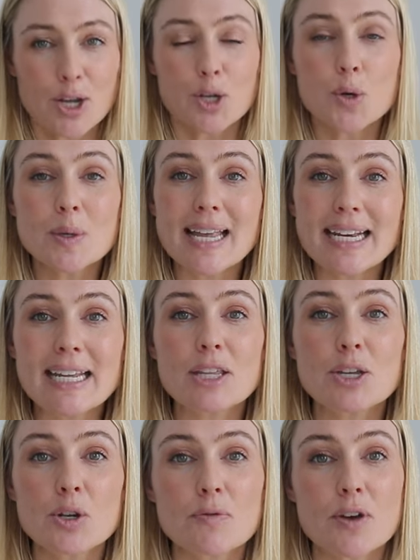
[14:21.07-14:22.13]
You are letting the
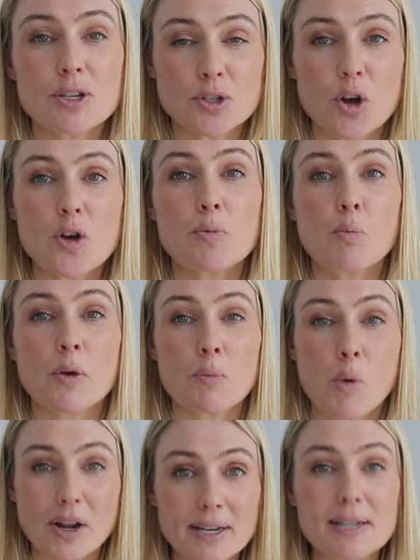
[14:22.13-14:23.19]
universe know
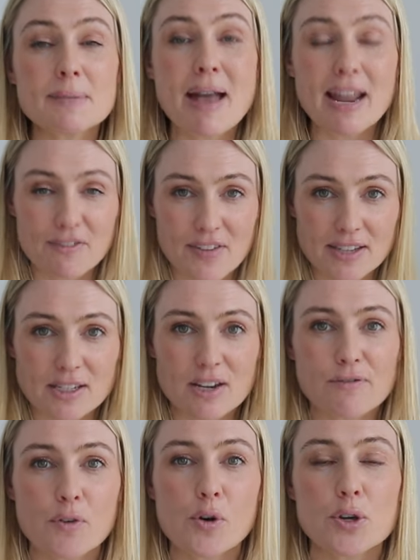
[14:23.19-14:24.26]
what it is manifesting
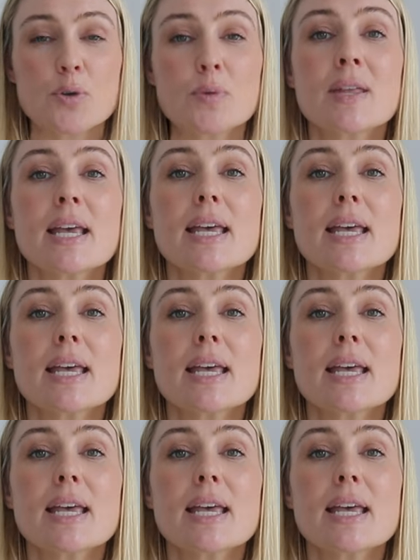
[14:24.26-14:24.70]
for you